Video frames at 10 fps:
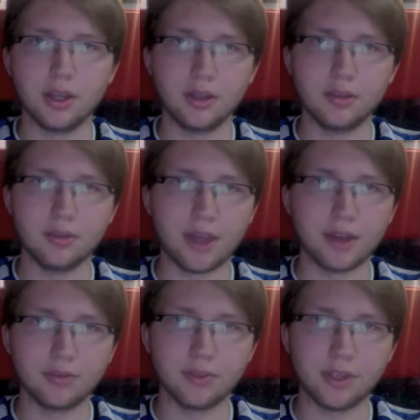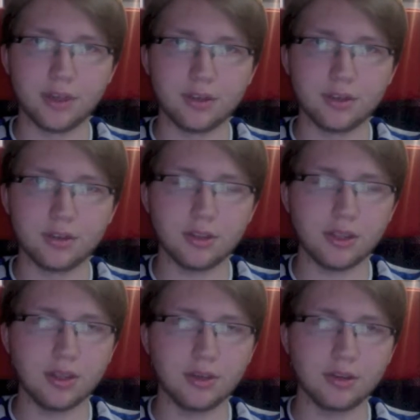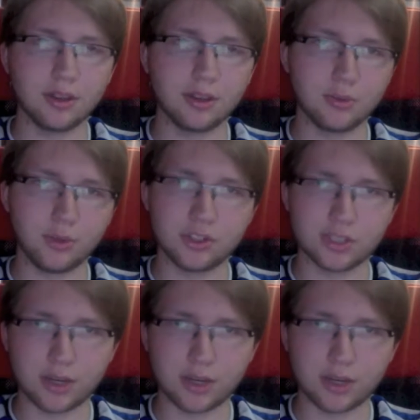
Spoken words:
Add event, and we just